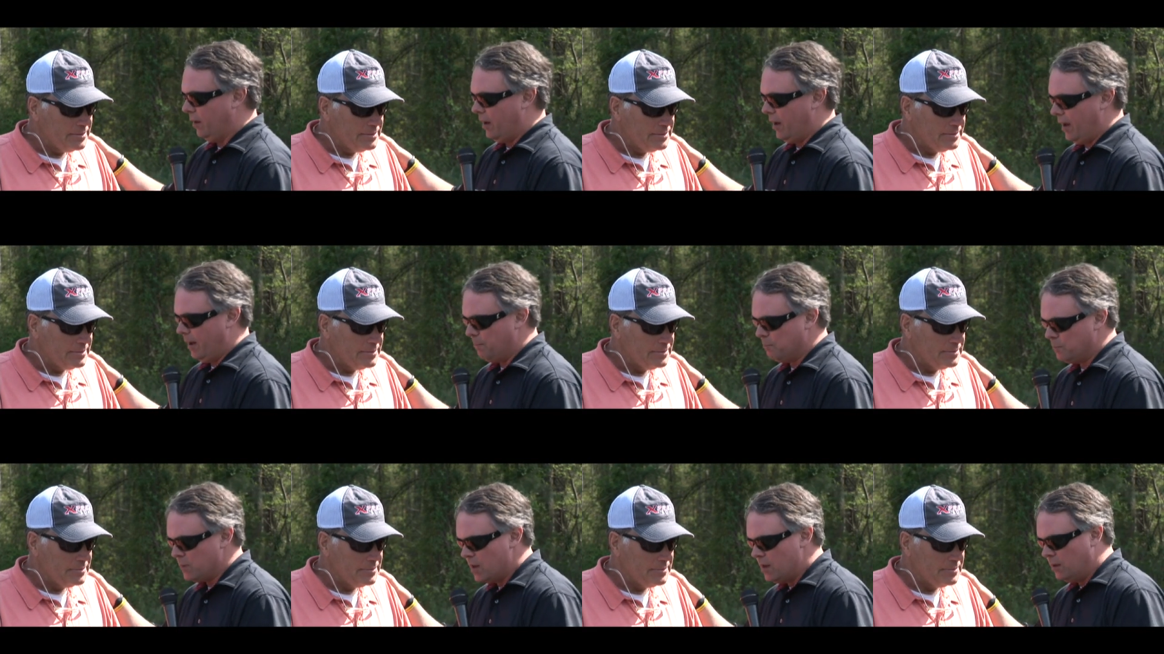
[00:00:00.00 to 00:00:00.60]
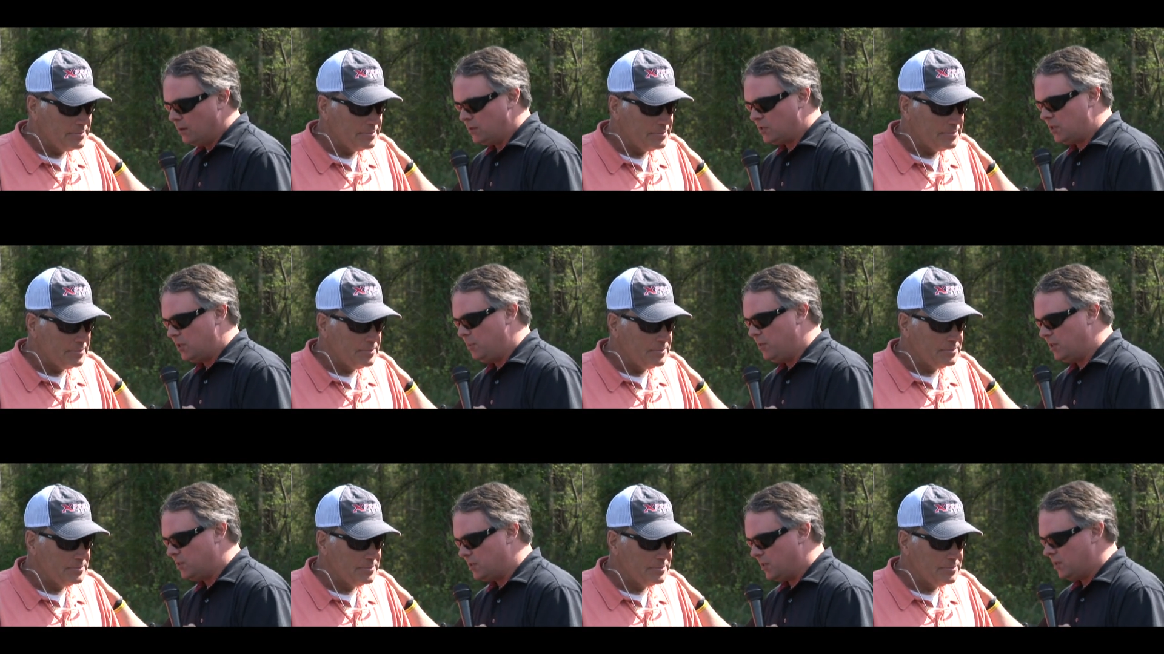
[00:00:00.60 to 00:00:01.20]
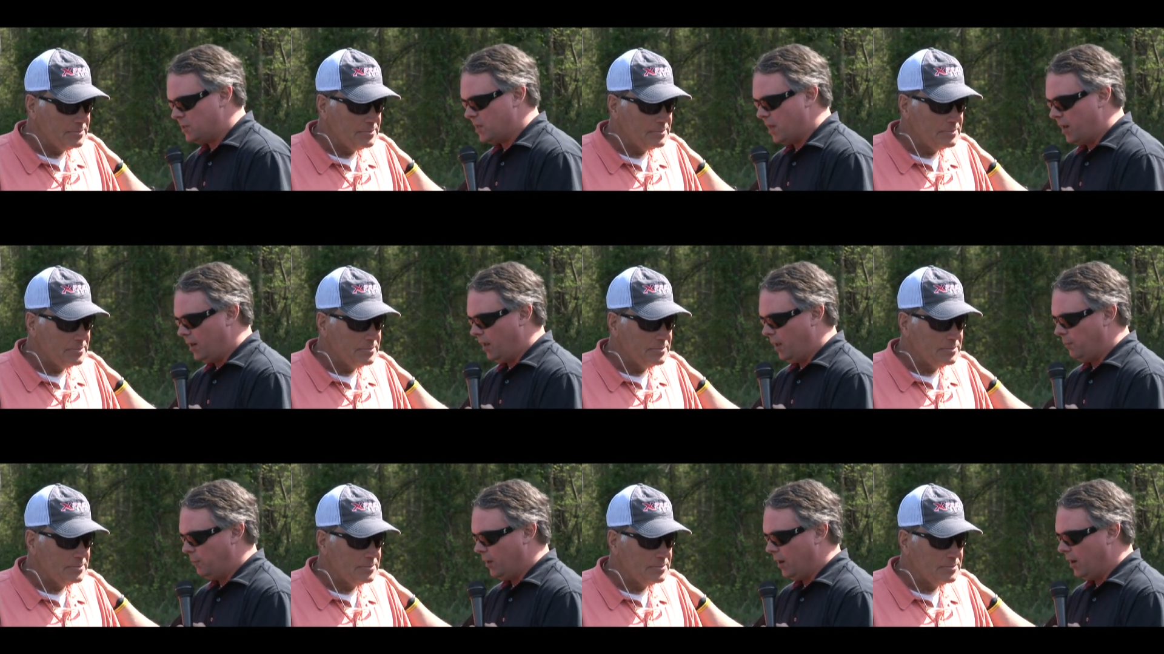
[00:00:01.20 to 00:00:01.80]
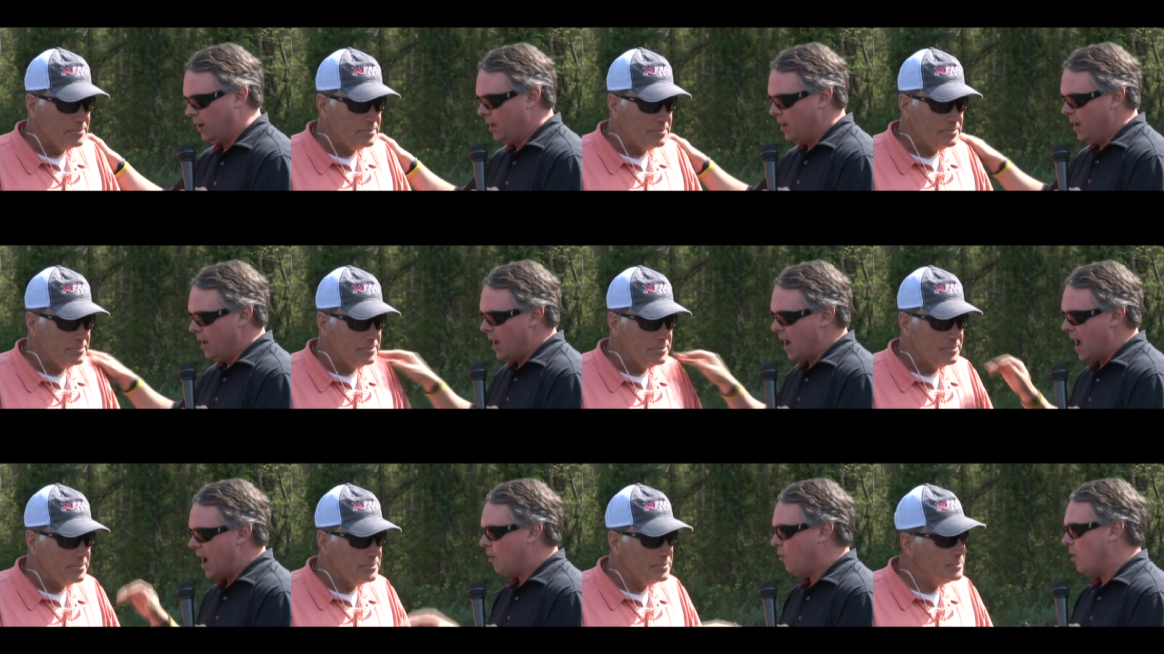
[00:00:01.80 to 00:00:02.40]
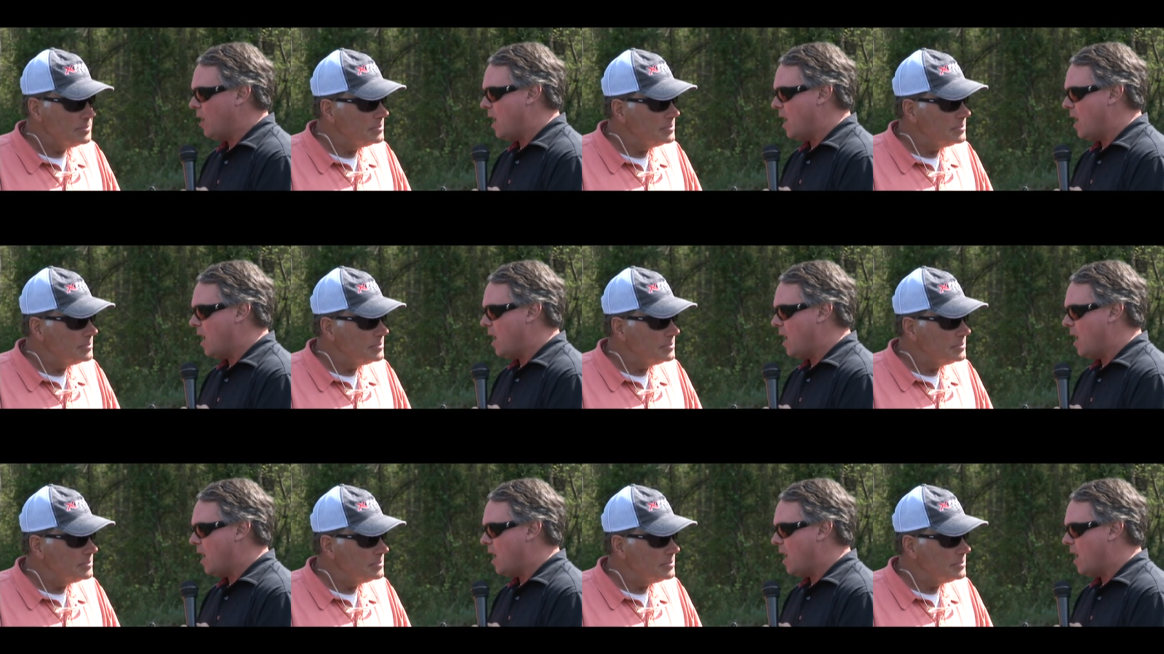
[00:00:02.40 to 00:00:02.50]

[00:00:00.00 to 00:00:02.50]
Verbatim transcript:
Speaker 1: The CBC's headed up there. High